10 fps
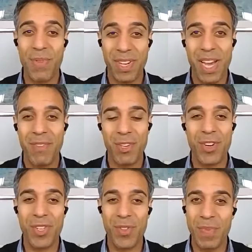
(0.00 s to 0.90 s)
we cover
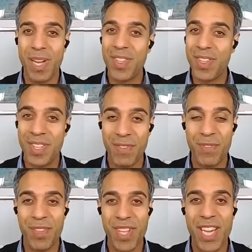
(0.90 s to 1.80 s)
trust or bust in
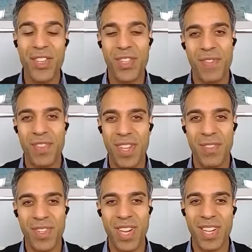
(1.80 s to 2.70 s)
different stages of the
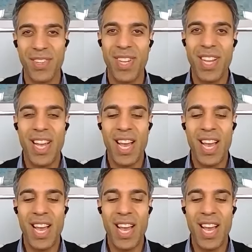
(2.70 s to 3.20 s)
sales cycle,